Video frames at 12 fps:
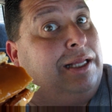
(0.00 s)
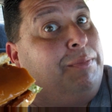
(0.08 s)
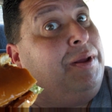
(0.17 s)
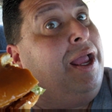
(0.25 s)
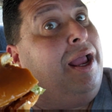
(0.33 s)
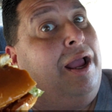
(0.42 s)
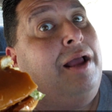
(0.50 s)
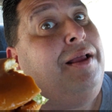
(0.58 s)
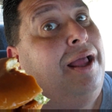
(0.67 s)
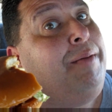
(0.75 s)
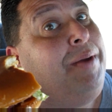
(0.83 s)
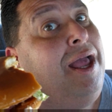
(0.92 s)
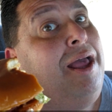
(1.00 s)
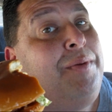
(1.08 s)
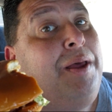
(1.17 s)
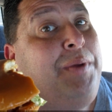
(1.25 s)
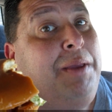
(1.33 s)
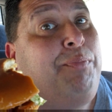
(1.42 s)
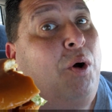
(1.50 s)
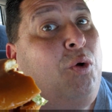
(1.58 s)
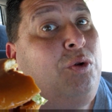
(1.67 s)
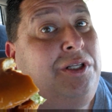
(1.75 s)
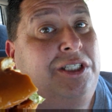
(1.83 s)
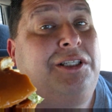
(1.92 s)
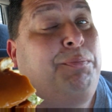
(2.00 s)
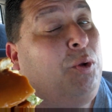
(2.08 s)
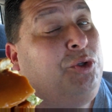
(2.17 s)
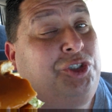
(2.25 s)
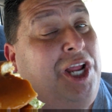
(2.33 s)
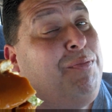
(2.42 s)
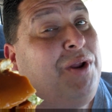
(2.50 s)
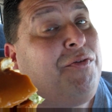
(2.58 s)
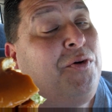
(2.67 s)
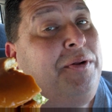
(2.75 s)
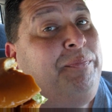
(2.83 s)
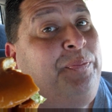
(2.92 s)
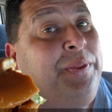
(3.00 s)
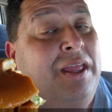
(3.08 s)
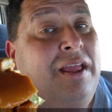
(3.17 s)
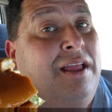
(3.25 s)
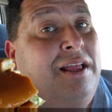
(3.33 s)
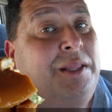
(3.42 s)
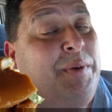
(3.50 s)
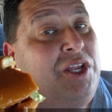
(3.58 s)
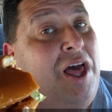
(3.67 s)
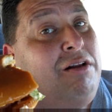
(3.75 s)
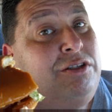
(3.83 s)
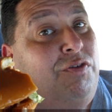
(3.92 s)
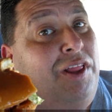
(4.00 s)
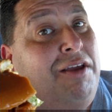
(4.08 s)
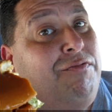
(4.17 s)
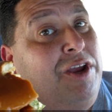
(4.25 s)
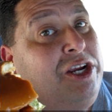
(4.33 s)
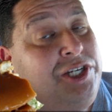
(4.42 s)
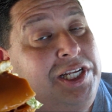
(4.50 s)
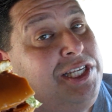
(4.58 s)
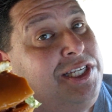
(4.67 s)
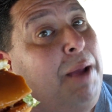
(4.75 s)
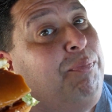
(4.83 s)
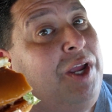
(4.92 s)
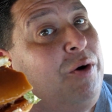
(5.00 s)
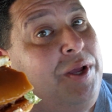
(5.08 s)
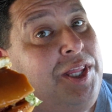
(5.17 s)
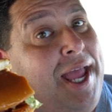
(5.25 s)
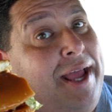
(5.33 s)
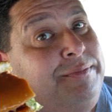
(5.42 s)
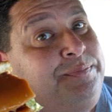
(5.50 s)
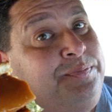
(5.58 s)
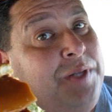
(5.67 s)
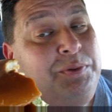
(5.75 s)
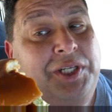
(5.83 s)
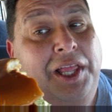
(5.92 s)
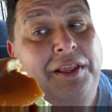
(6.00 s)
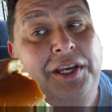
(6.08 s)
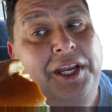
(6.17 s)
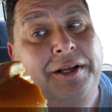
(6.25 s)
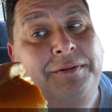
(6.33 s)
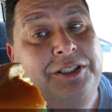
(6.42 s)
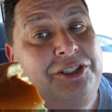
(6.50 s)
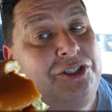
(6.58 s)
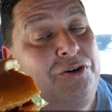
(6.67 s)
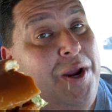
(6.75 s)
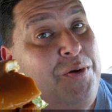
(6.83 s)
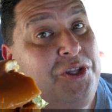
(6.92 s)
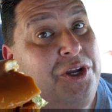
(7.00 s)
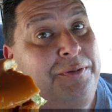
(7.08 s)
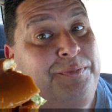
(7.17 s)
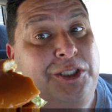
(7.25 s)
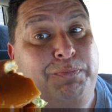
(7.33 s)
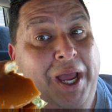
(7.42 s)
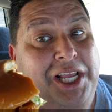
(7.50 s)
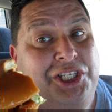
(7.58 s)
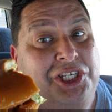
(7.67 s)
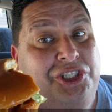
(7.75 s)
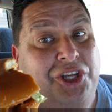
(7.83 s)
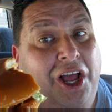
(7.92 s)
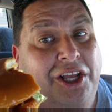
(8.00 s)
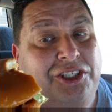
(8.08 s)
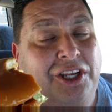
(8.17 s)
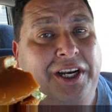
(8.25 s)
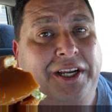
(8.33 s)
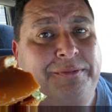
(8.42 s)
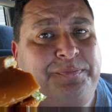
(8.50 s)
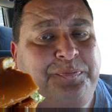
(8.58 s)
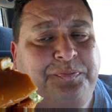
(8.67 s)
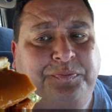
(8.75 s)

I'm, I'm, I'm gonna be bold. This is a bold statement, everyone. The McDonald's filet of fish. This is up there with that. I'm telling you, this is great with the spicy sauce on it.